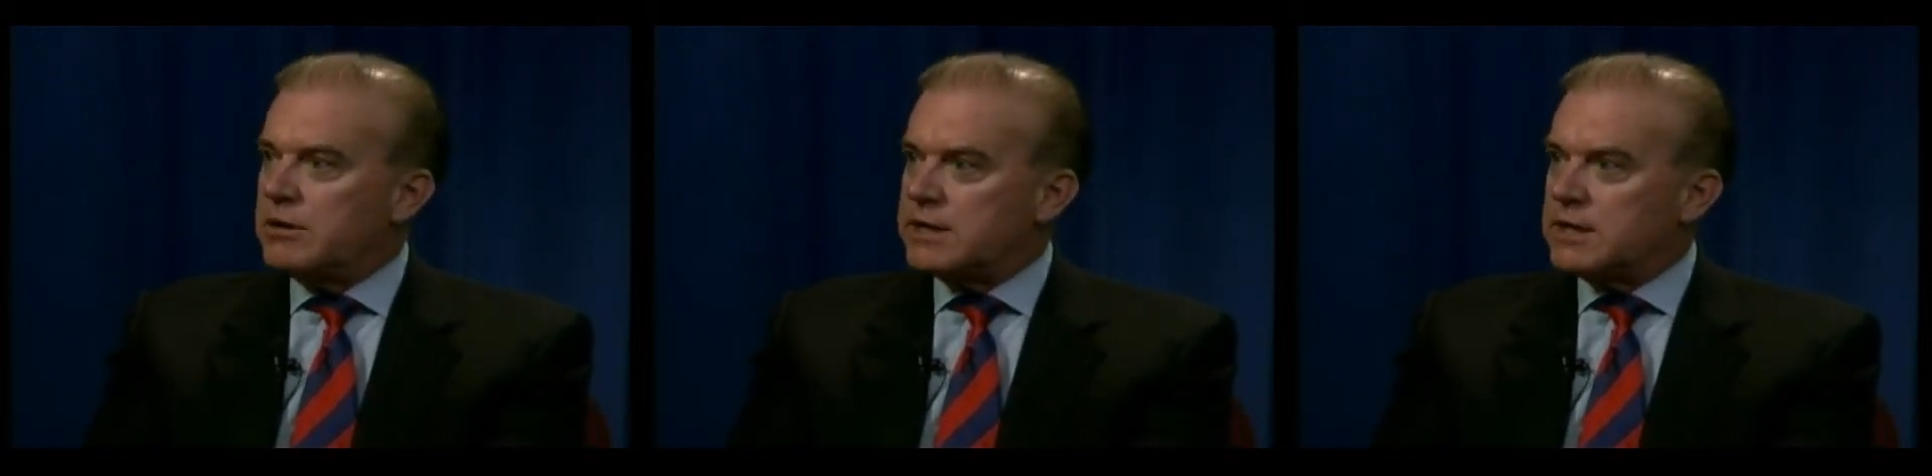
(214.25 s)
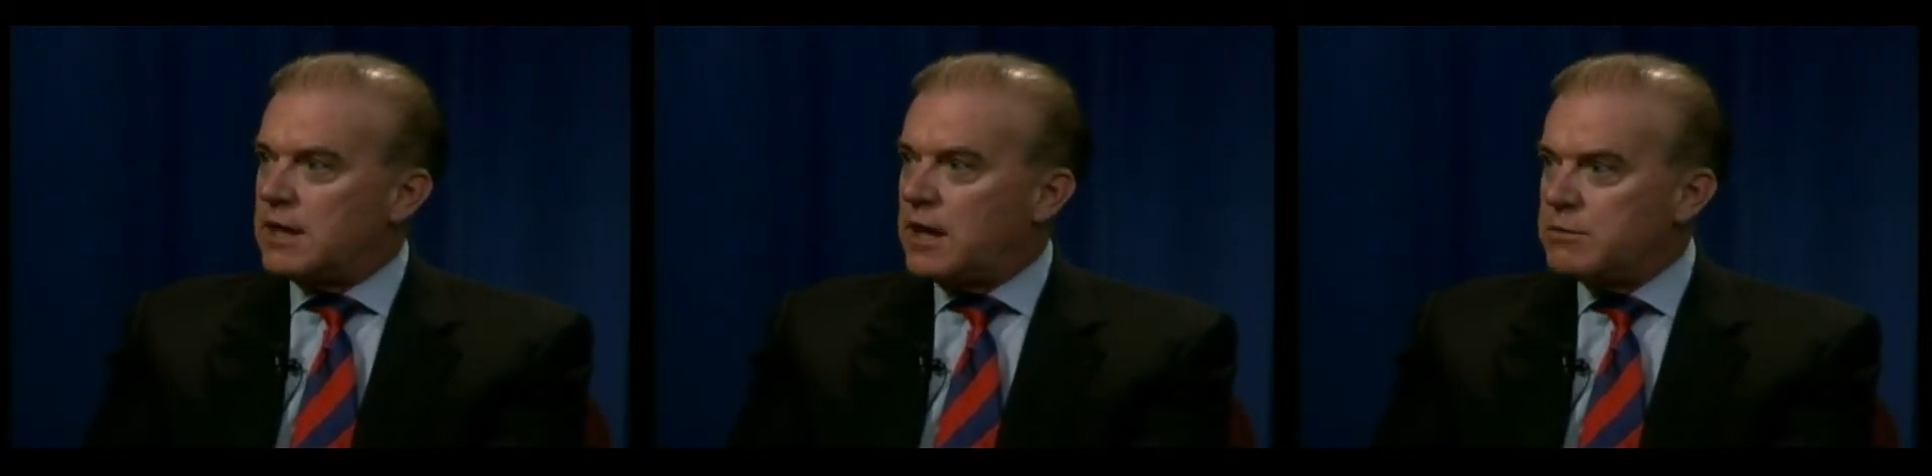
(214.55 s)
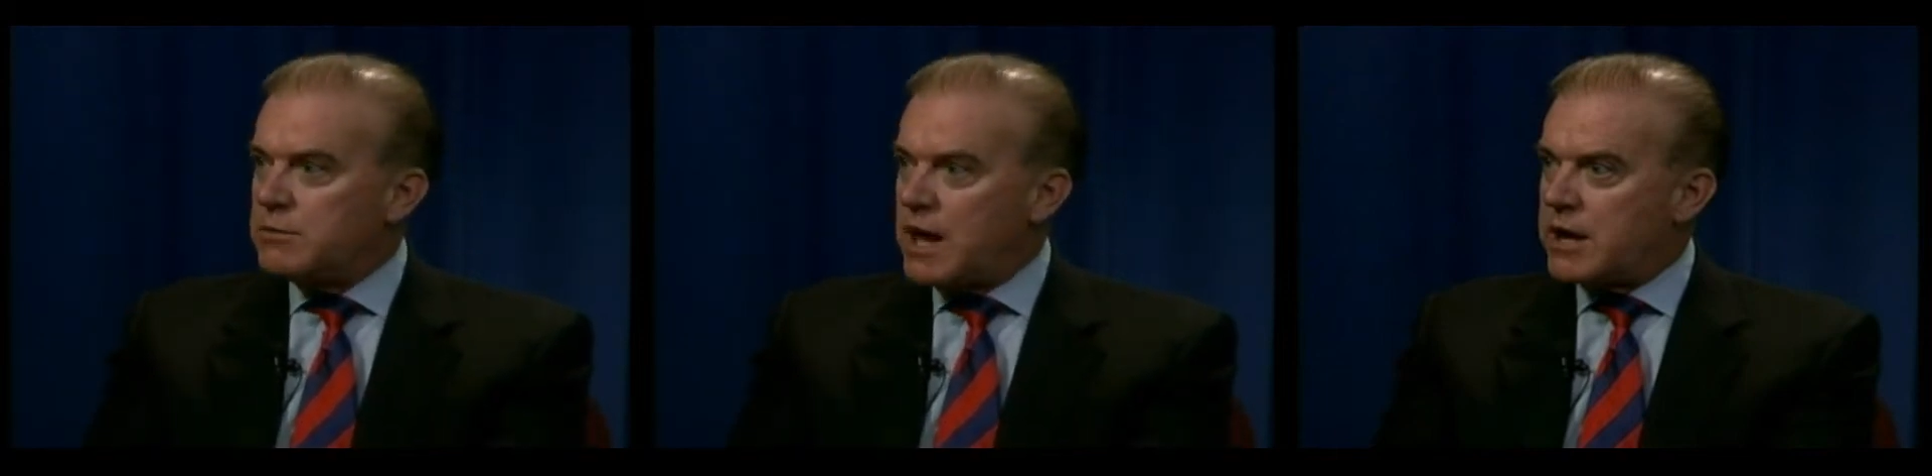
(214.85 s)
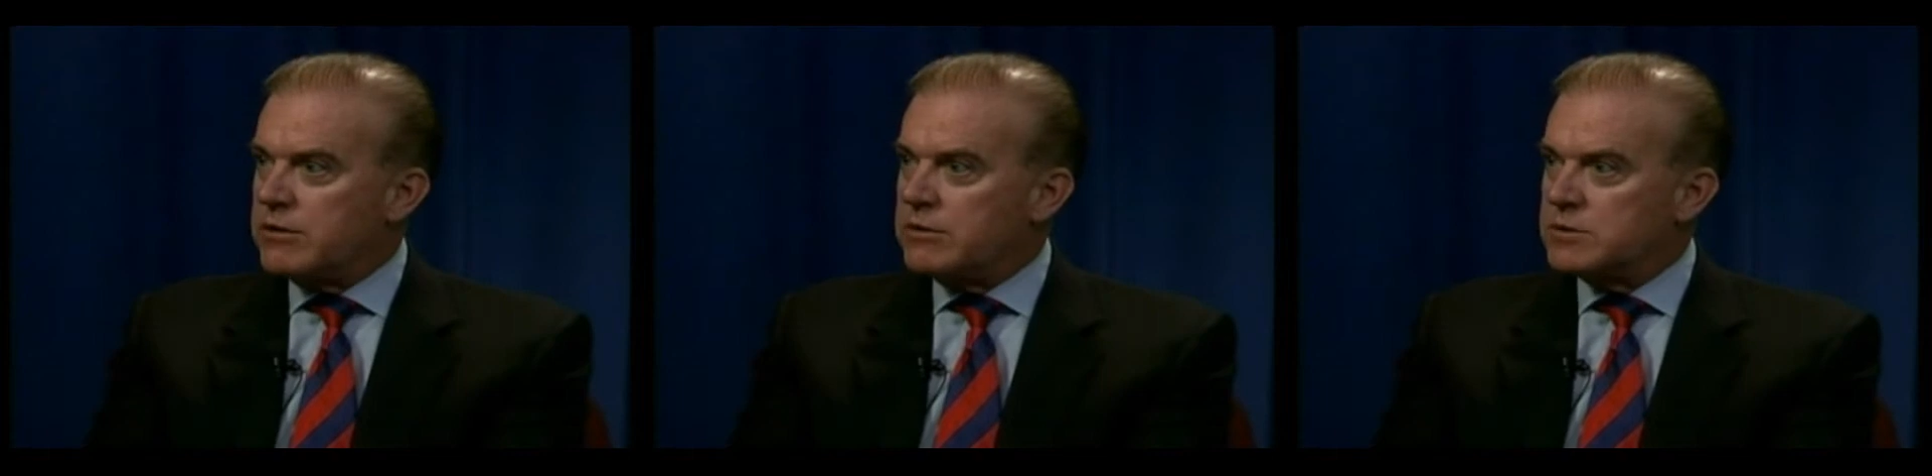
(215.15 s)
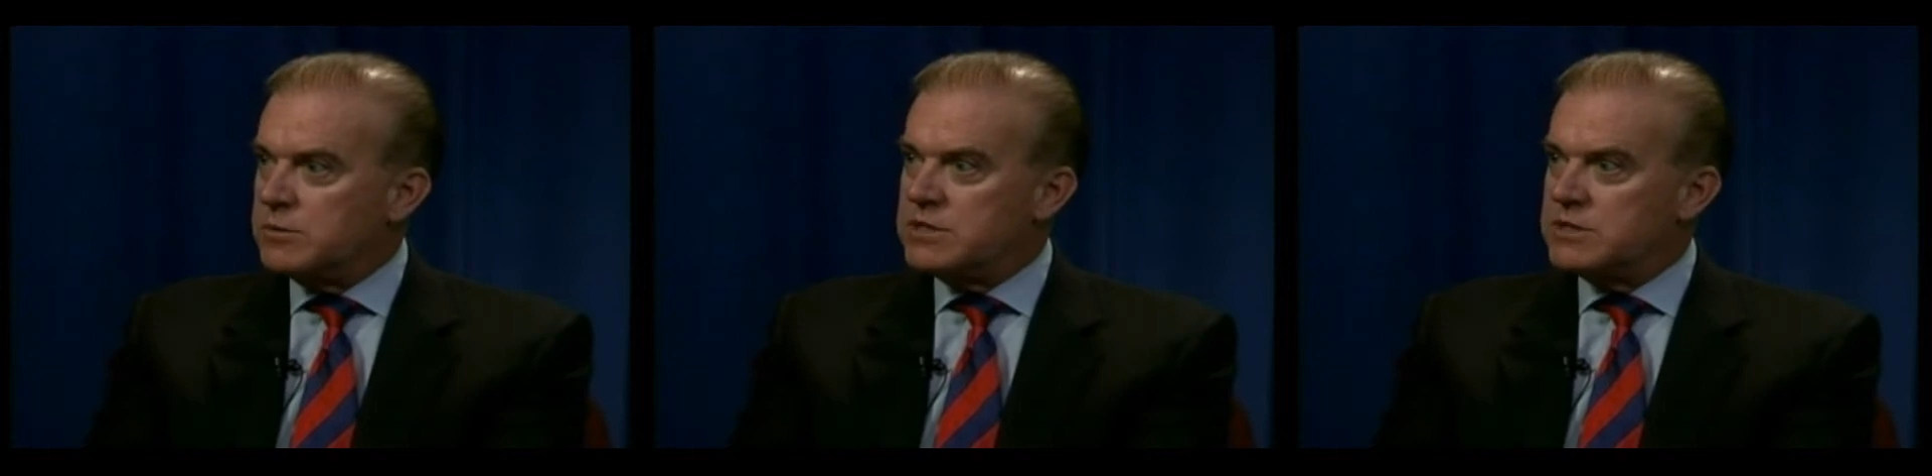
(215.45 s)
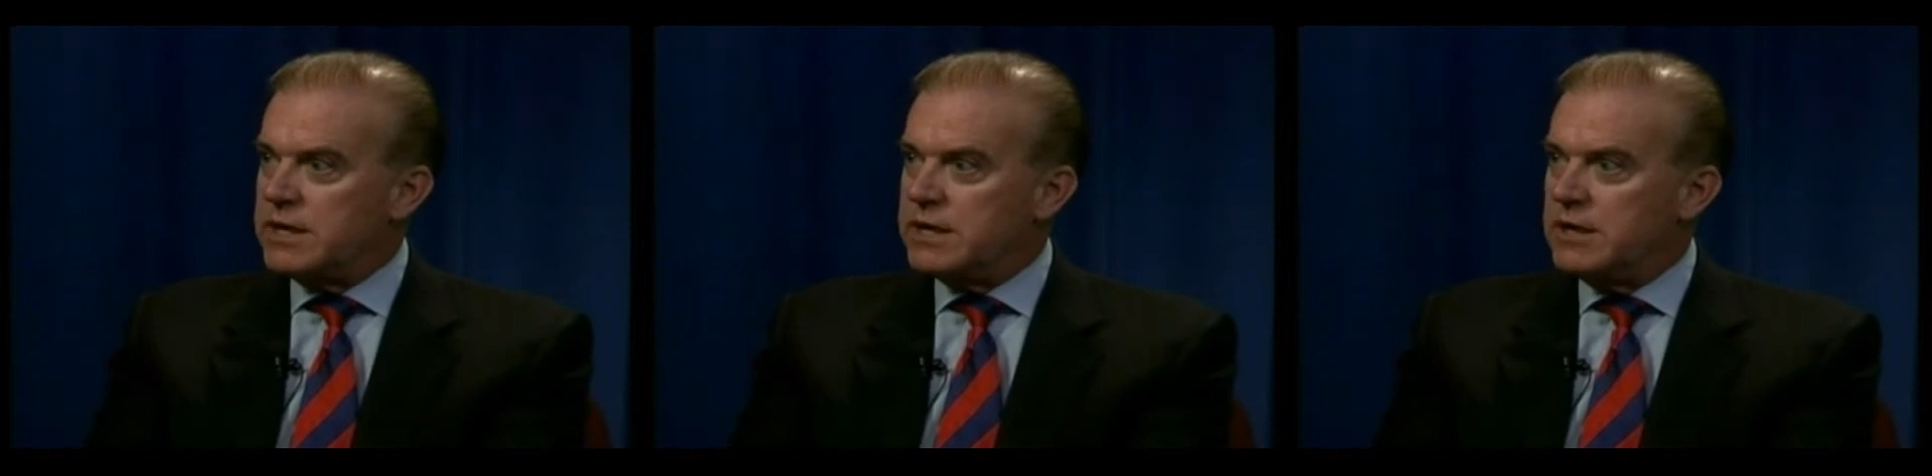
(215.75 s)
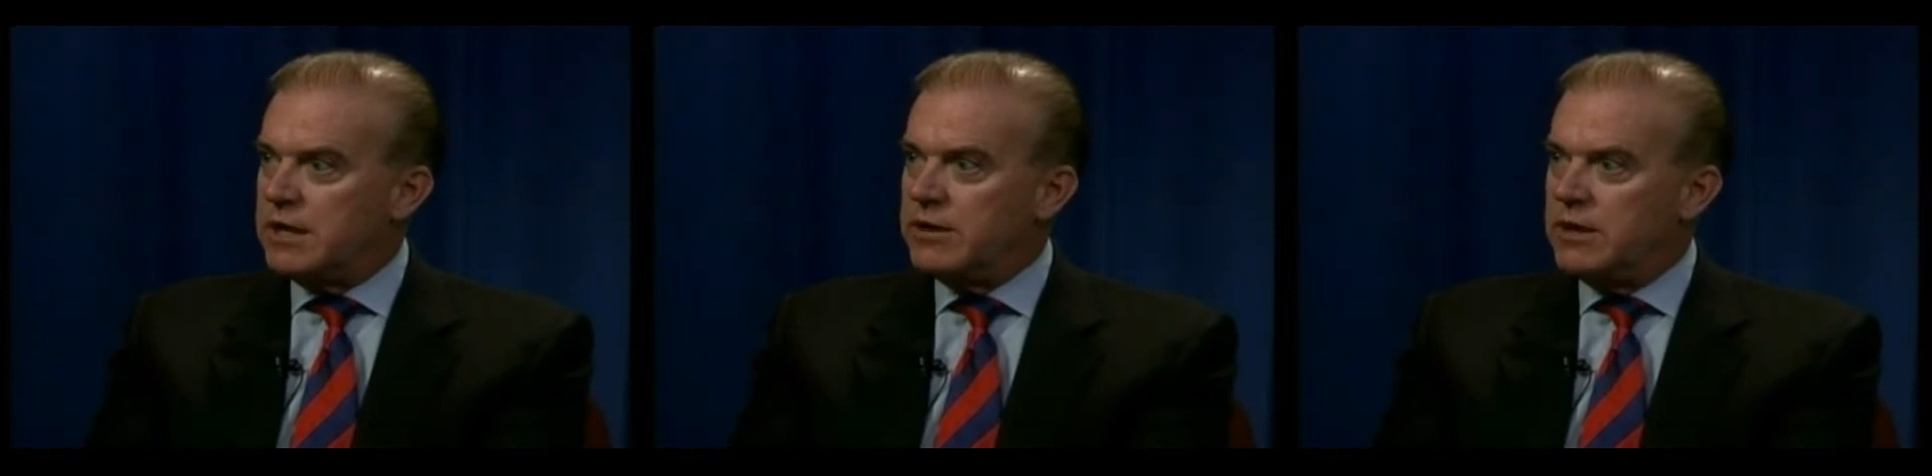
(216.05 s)
like a linebacker or somebody in the
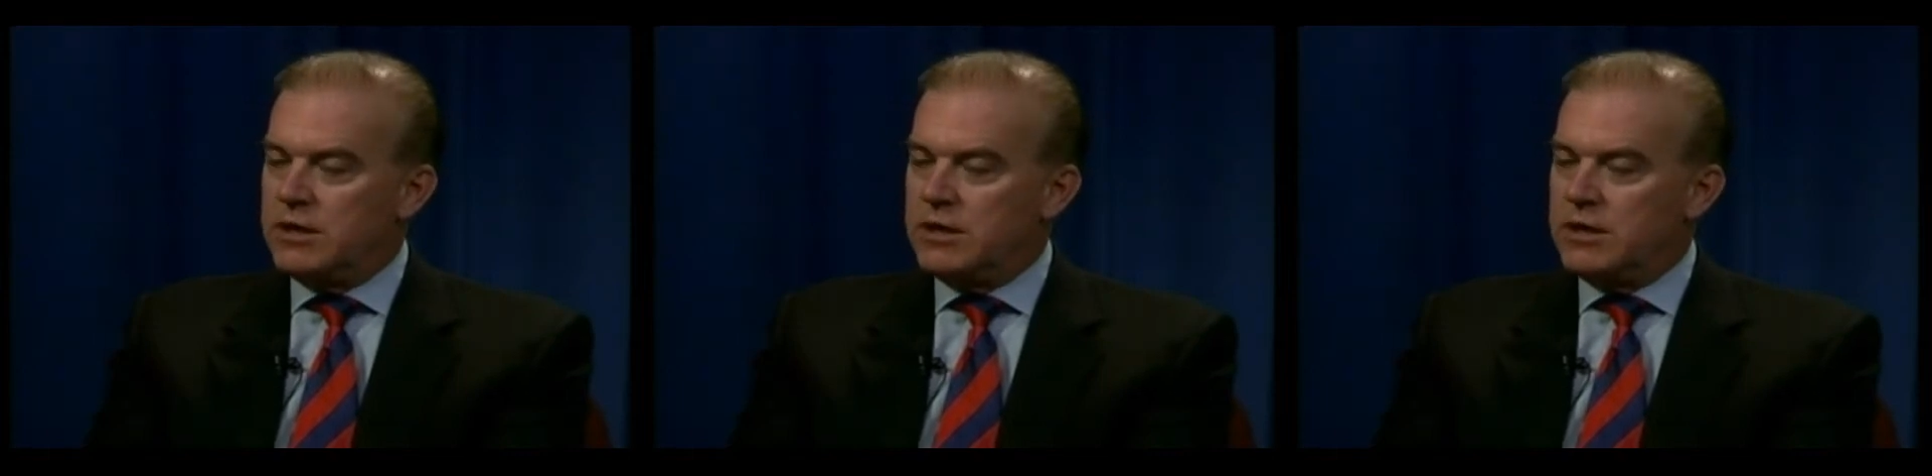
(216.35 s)
secondary,